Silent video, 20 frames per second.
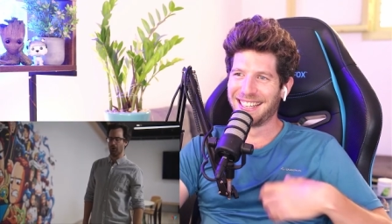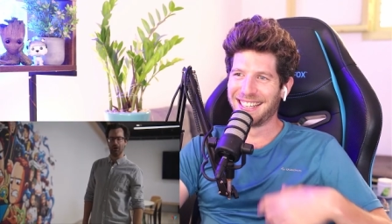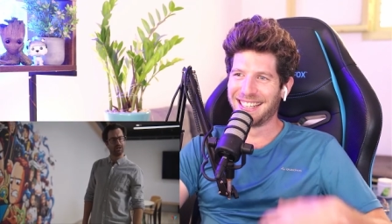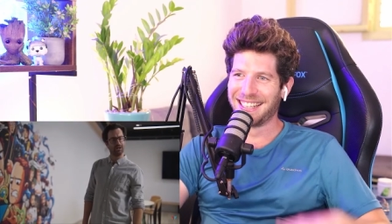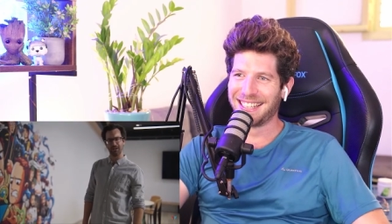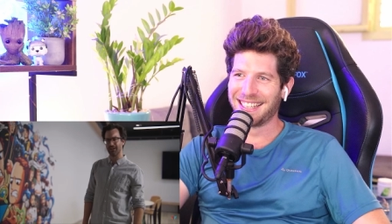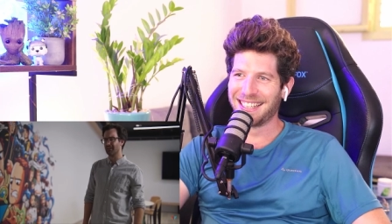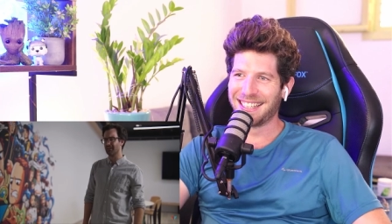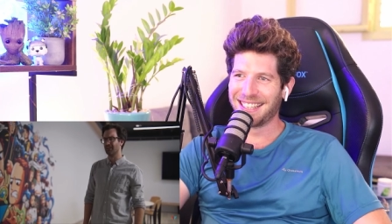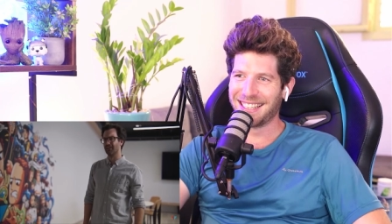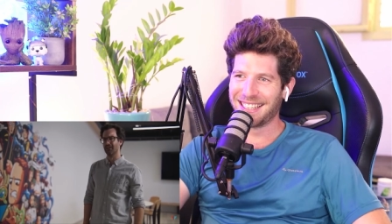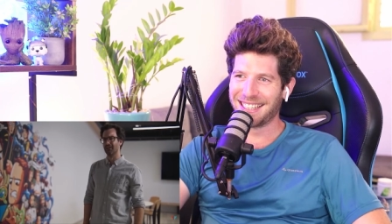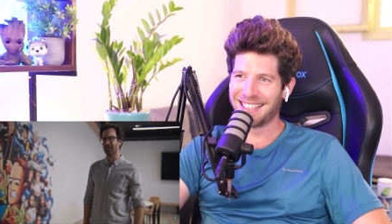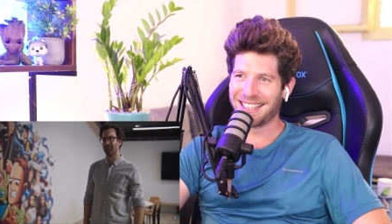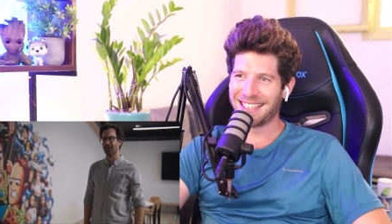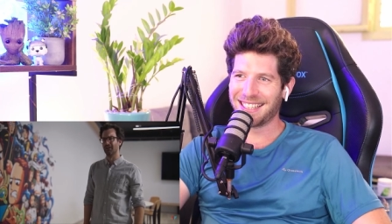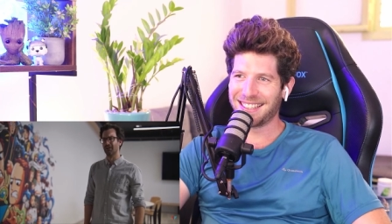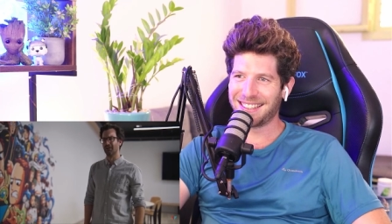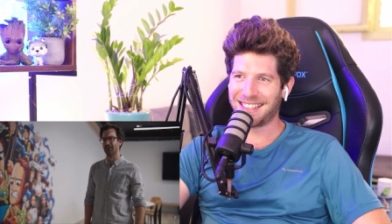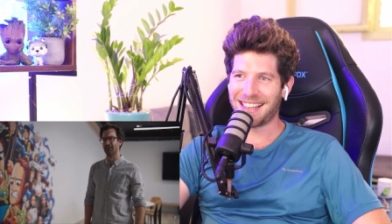what?
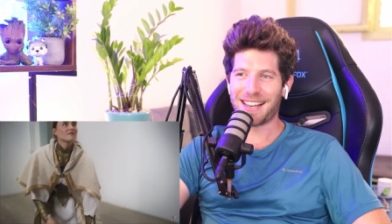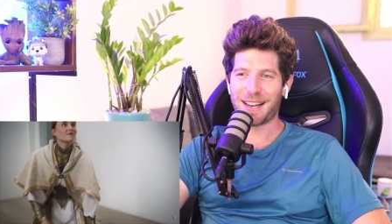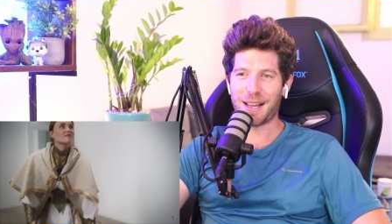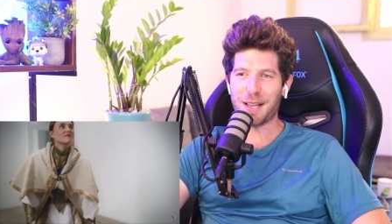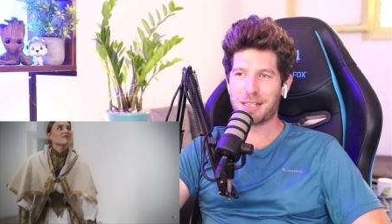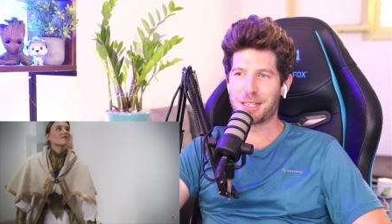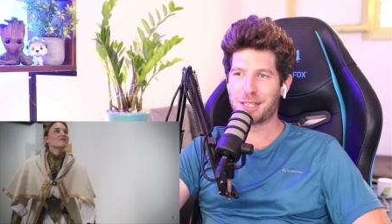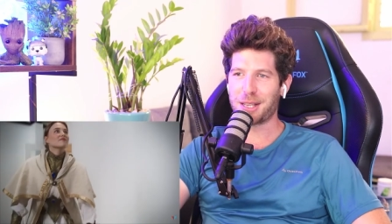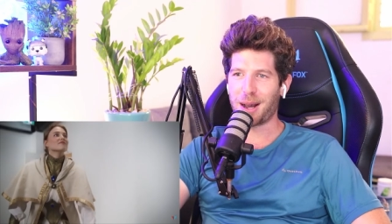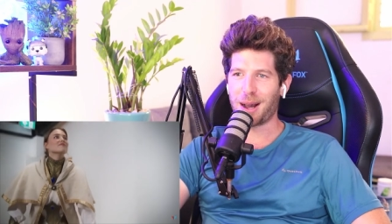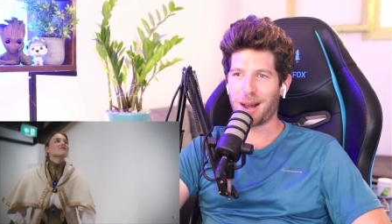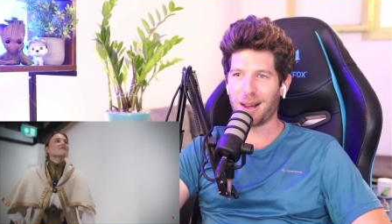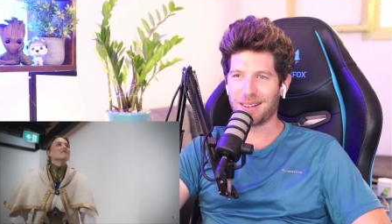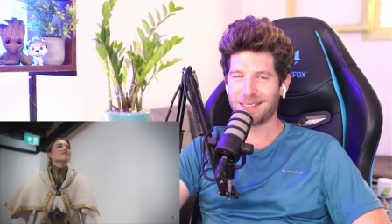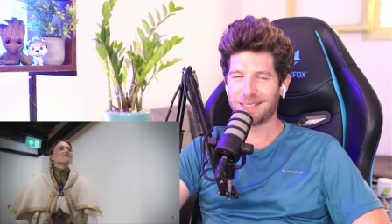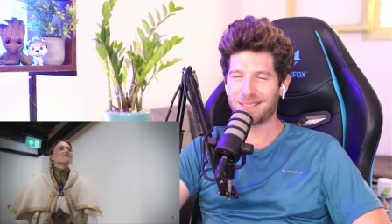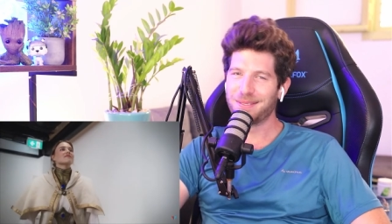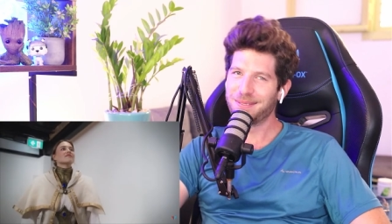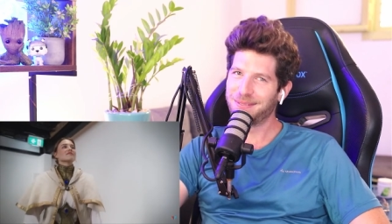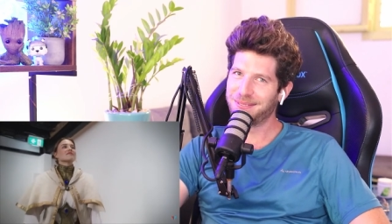That I saw.
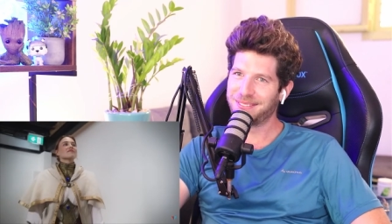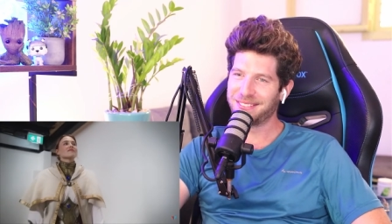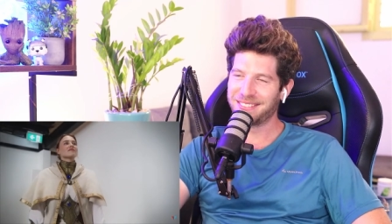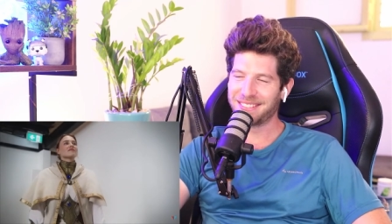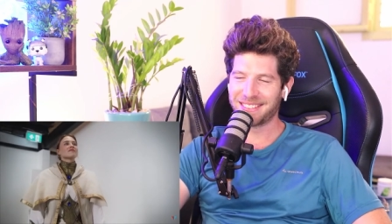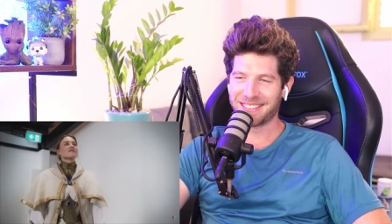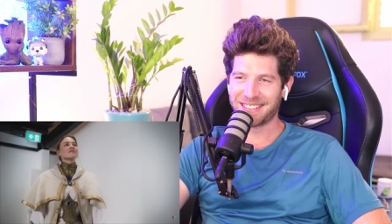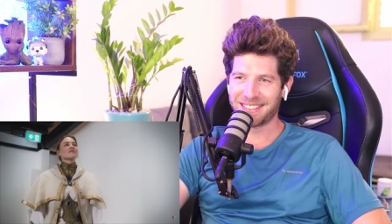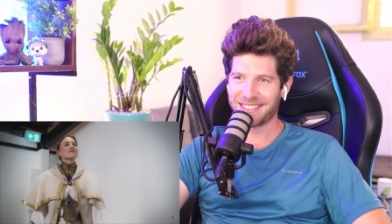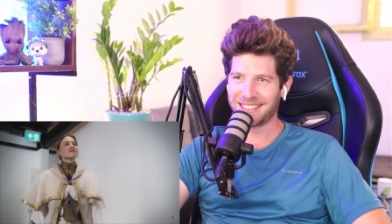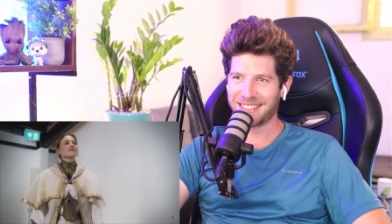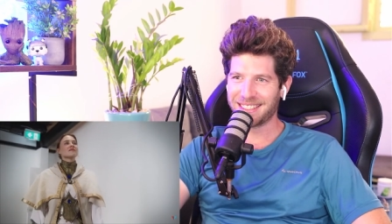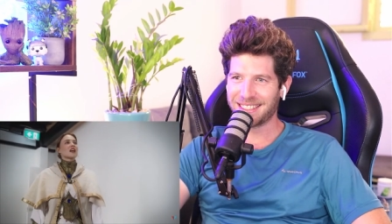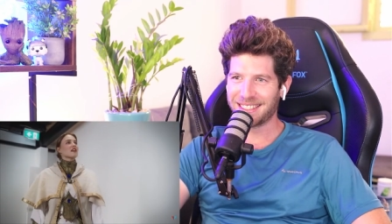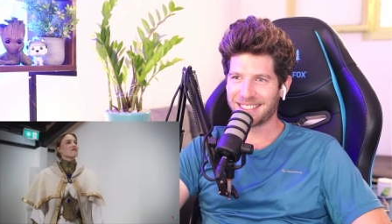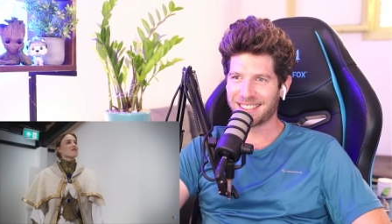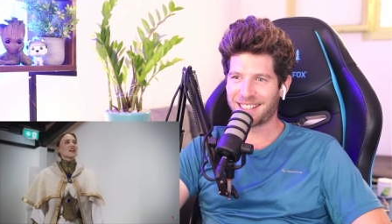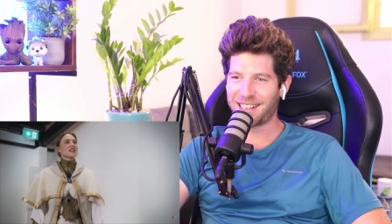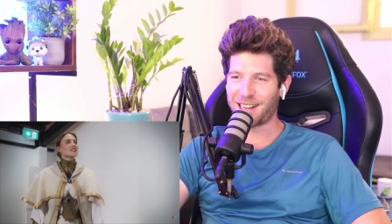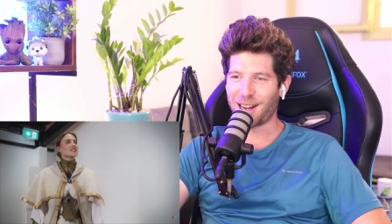
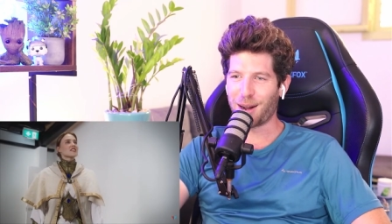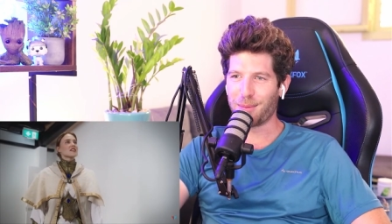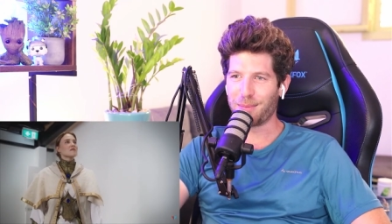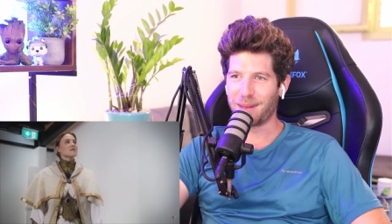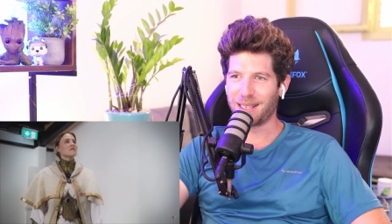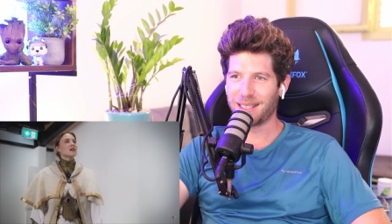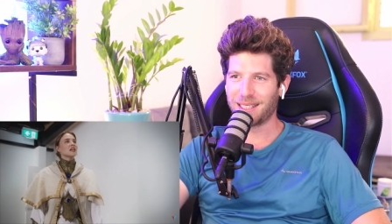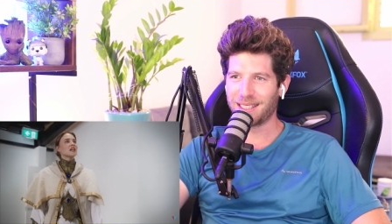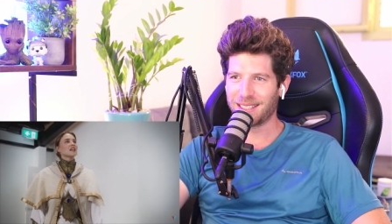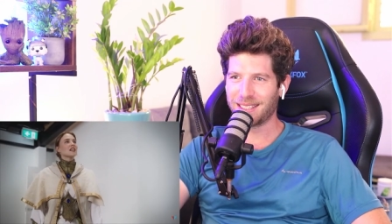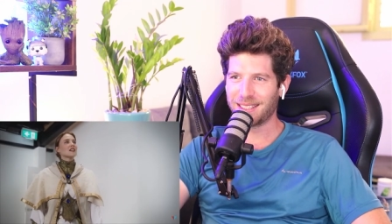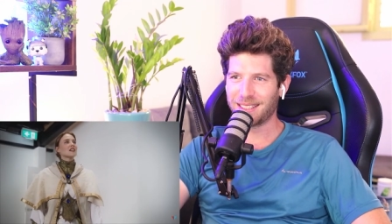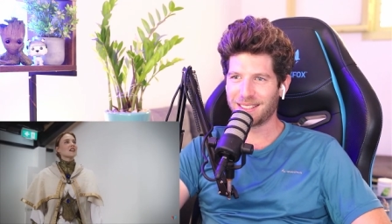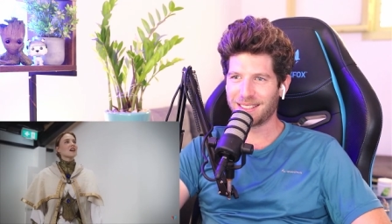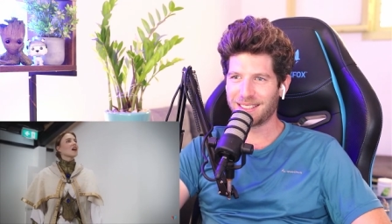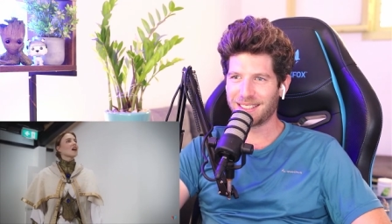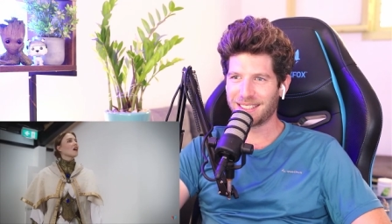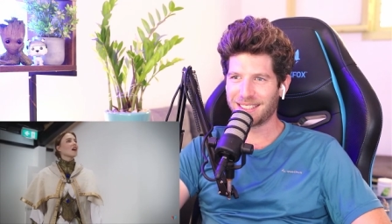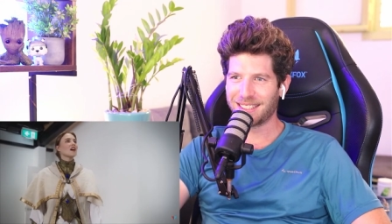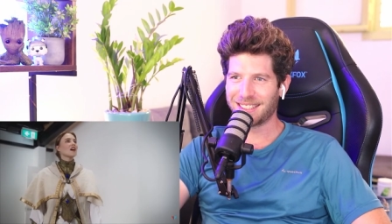I fixed coming. him.
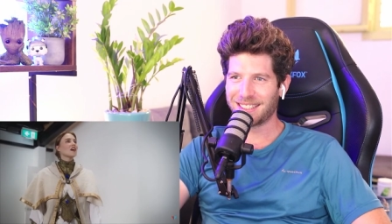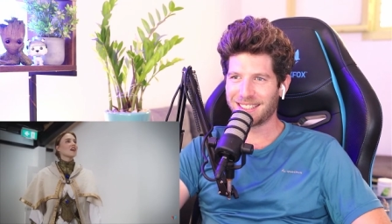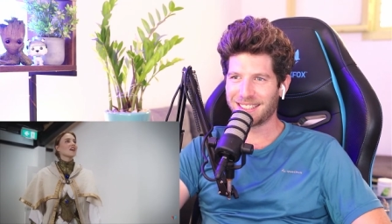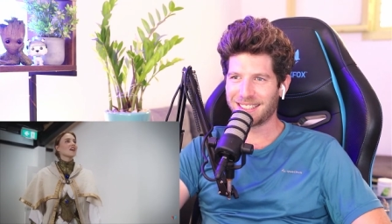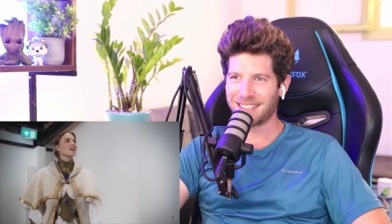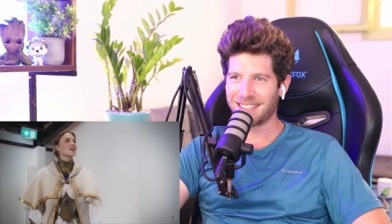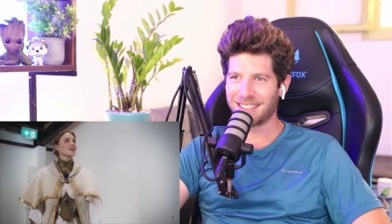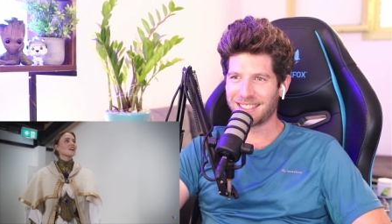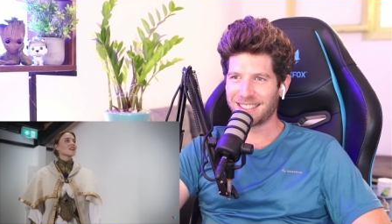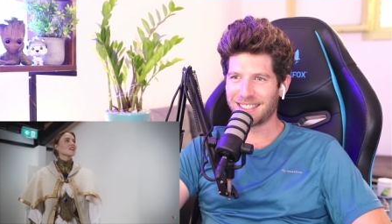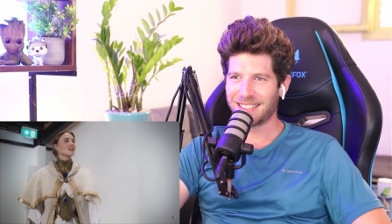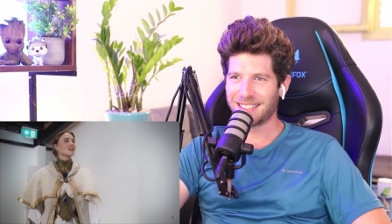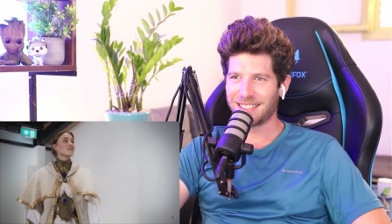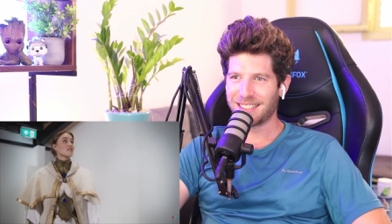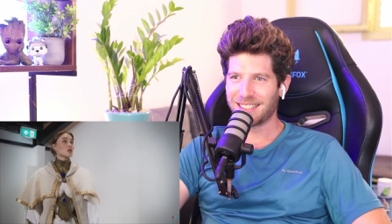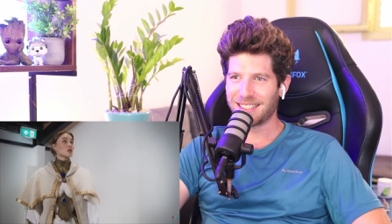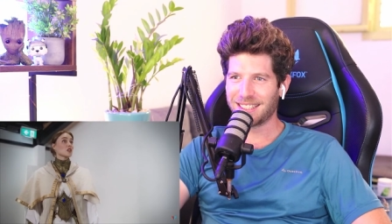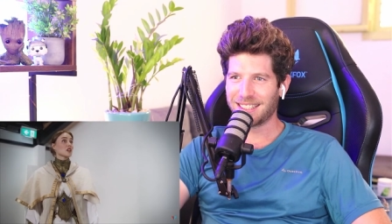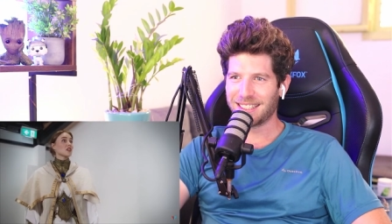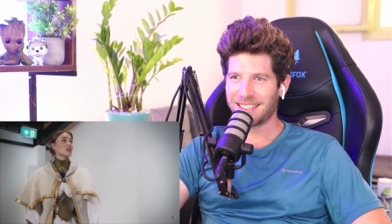
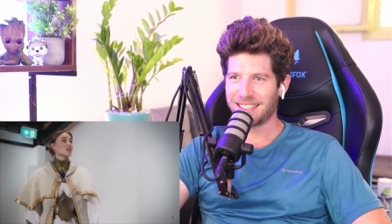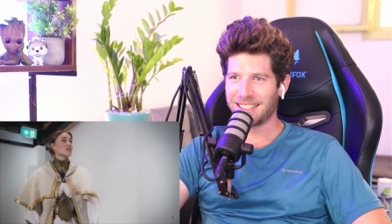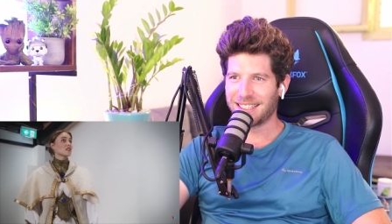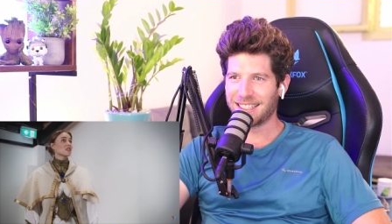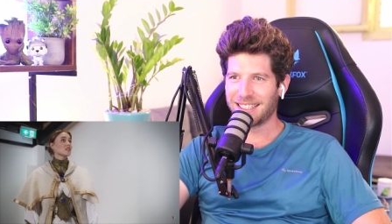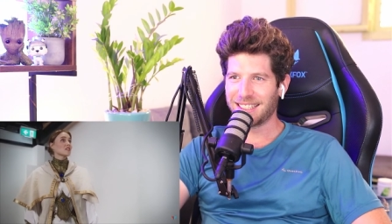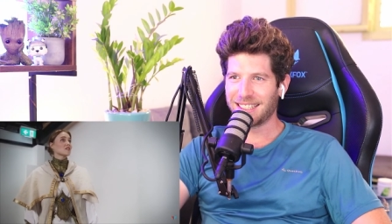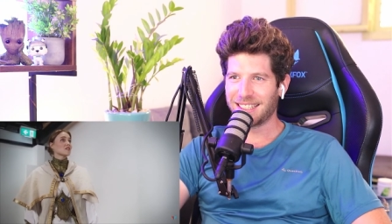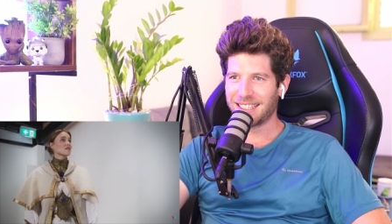Feels good.